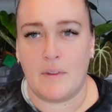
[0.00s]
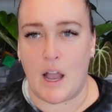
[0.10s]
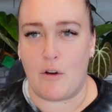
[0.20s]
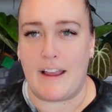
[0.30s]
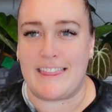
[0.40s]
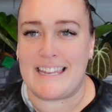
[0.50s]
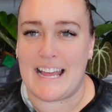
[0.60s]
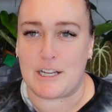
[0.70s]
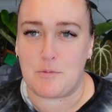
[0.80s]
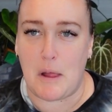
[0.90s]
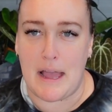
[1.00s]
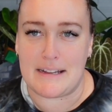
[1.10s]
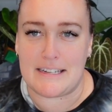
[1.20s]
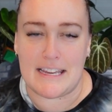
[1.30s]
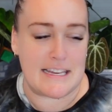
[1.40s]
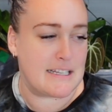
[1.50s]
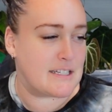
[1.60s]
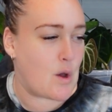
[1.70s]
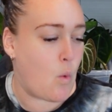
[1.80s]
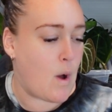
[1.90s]
All right, the next plant
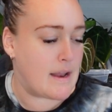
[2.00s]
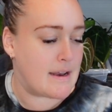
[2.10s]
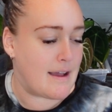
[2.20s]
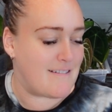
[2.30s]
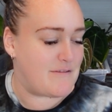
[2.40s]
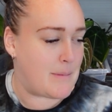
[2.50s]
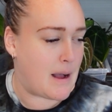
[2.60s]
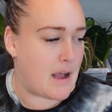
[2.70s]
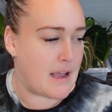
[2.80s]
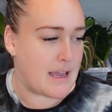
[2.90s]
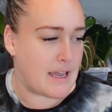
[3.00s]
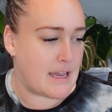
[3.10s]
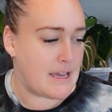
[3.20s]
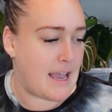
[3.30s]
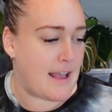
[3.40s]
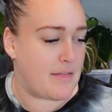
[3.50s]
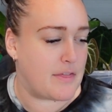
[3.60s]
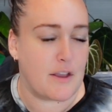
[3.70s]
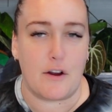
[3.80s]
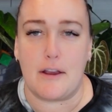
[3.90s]
is one of my
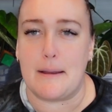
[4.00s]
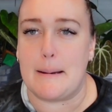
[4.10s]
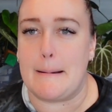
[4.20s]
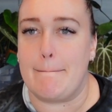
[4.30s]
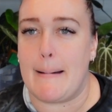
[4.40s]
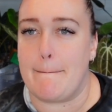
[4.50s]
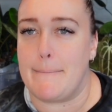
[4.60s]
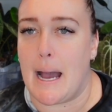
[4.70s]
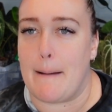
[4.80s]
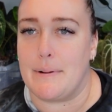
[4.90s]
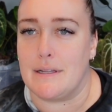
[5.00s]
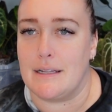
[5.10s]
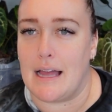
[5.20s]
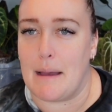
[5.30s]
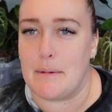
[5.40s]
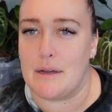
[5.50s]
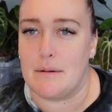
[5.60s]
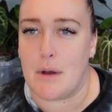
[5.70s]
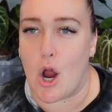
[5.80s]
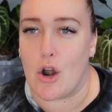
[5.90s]
Anthurium
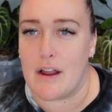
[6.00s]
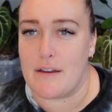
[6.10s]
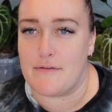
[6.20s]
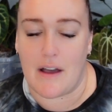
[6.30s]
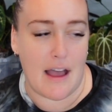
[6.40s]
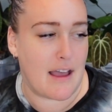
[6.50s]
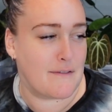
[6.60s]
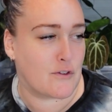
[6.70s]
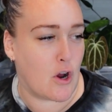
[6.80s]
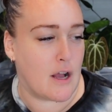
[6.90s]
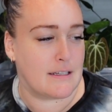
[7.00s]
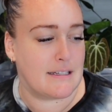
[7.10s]
papalinum RA5 cross